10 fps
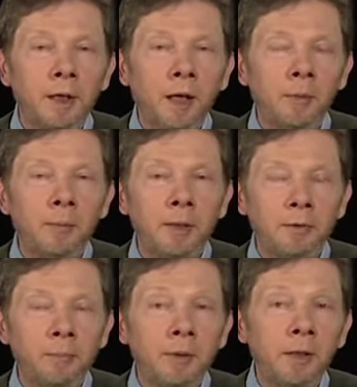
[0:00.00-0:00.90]

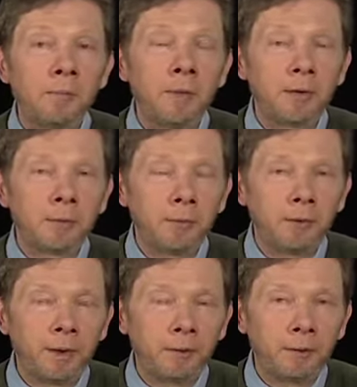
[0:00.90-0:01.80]
but it must be
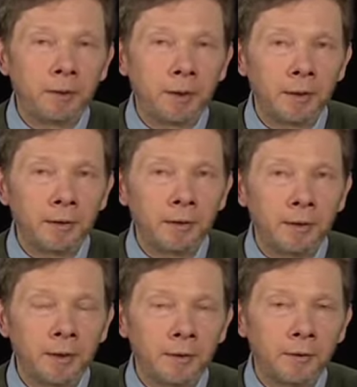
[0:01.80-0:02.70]

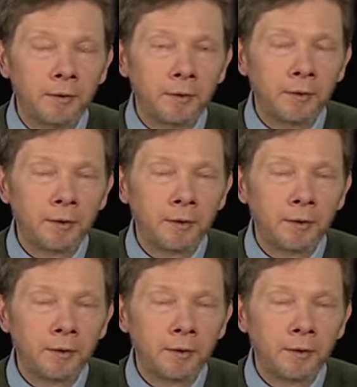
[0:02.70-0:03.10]
recognized as